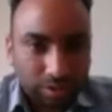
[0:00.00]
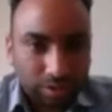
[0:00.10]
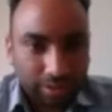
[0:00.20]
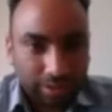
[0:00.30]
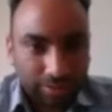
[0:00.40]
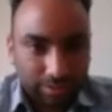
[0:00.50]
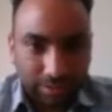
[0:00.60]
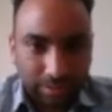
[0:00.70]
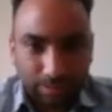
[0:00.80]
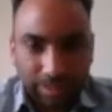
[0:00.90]
on
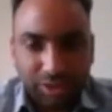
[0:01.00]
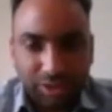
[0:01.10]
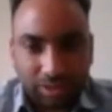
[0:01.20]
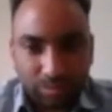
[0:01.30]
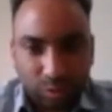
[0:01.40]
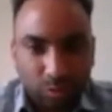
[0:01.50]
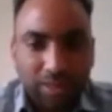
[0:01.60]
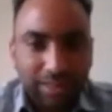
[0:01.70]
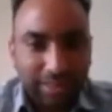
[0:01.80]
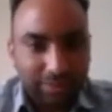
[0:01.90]
pedistram's room
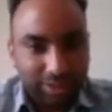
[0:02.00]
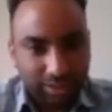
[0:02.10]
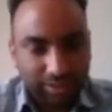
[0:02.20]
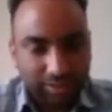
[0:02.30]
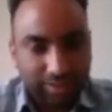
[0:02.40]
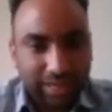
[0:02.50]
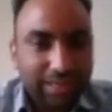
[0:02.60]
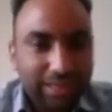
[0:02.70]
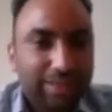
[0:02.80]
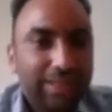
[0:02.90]
cultivation.
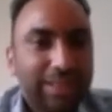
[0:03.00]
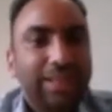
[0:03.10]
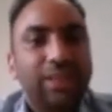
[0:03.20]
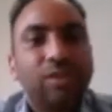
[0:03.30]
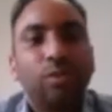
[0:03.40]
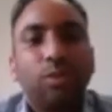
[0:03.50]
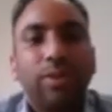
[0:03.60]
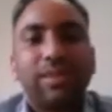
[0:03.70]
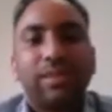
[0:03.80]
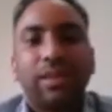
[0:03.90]
Scientifically, it is known
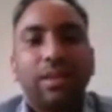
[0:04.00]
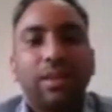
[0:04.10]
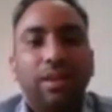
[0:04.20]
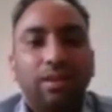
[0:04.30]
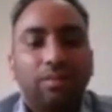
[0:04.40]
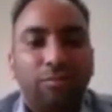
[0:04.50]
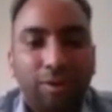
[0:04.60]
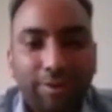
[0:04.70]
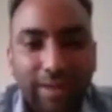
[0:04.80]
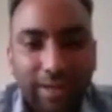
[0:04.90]
as
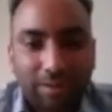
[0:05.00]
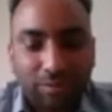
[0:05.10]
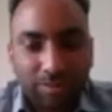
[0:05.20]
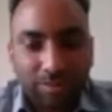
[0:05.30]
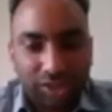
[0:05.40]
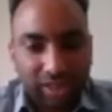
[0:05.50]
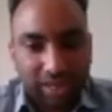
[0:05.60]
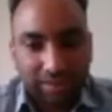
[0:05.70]
Volvarella volvaceae.